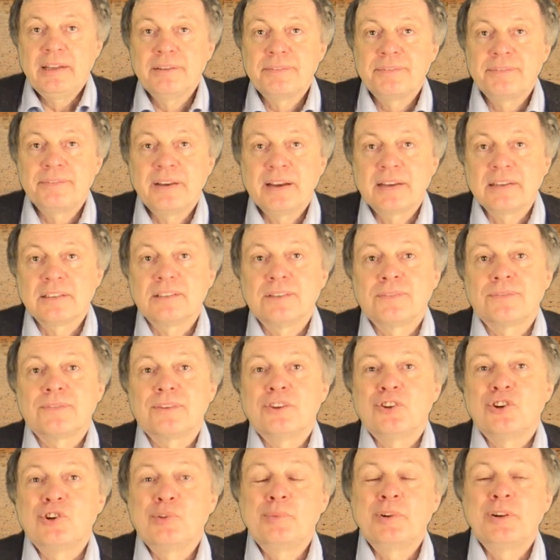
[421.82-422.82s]
effects of
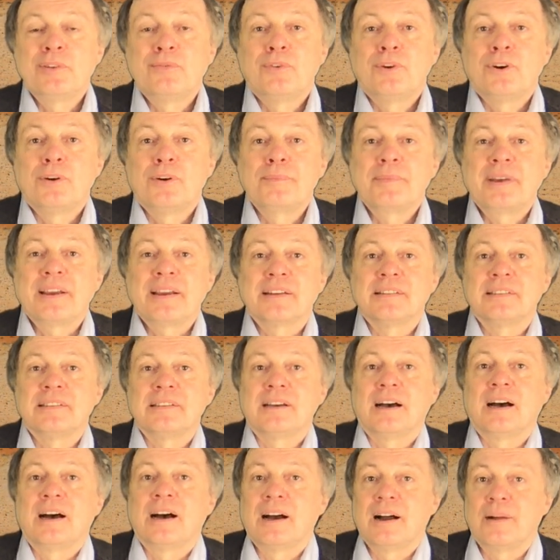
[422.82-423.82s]
global warmings
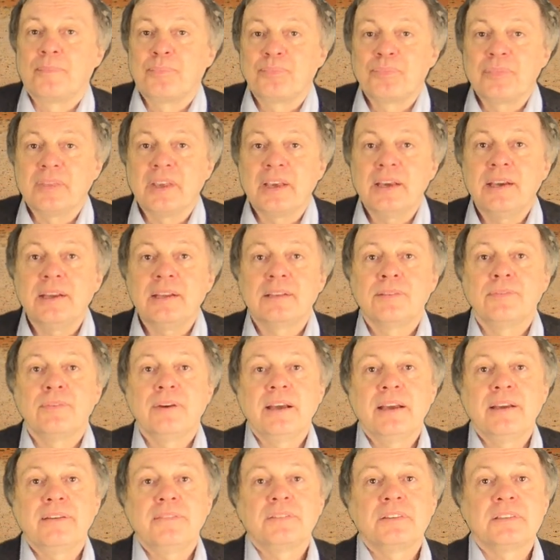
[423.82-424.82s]
are heat
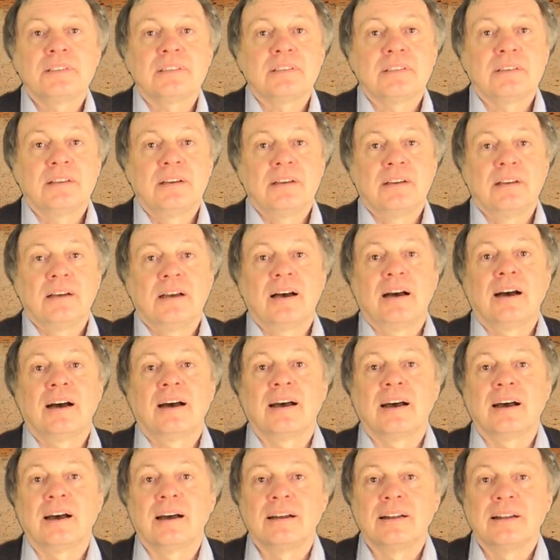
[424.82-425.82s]
waves,
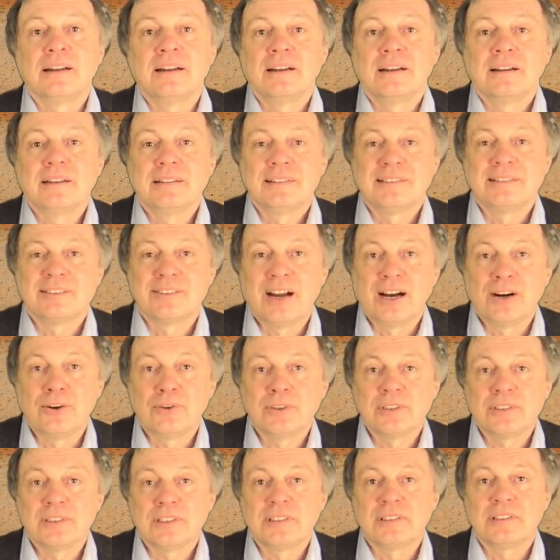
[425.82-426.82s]
are
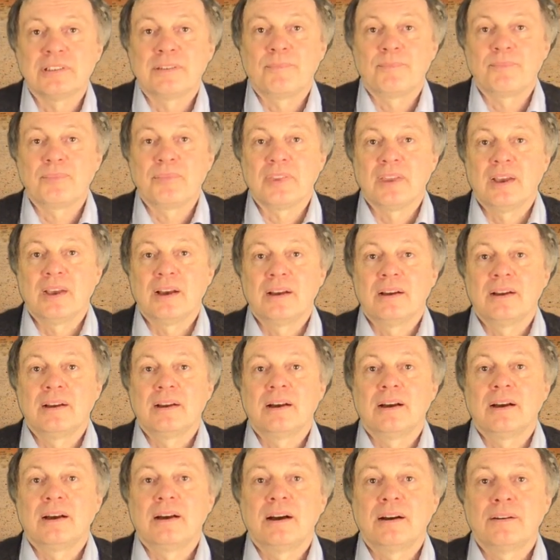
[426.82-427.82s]
droughts,
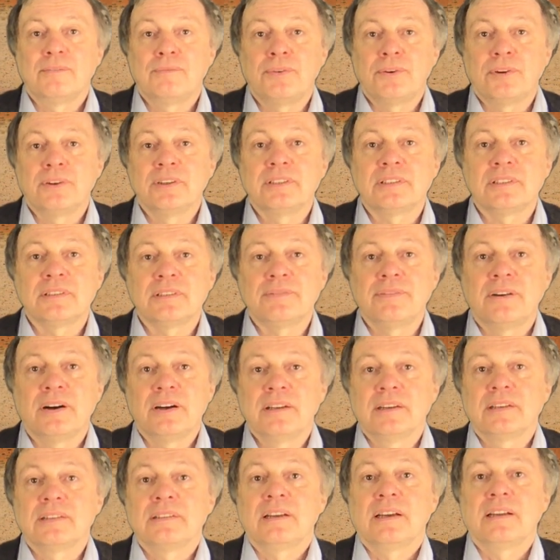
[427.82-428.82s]
forest
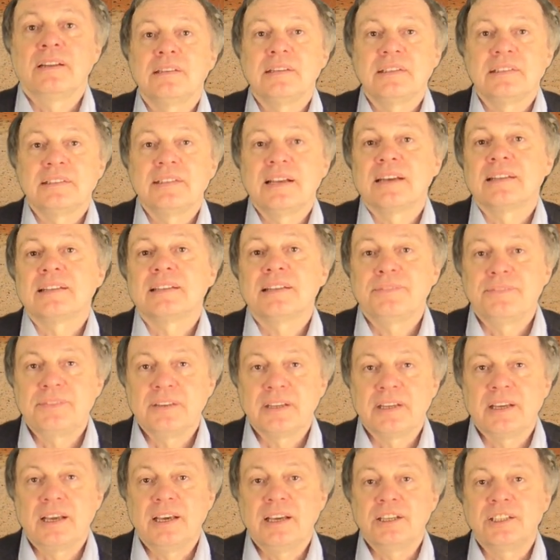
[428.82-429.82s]
fires and
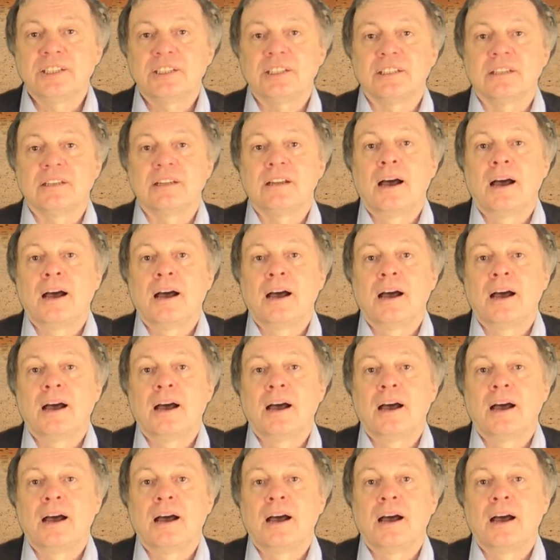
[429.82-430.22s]
desertification.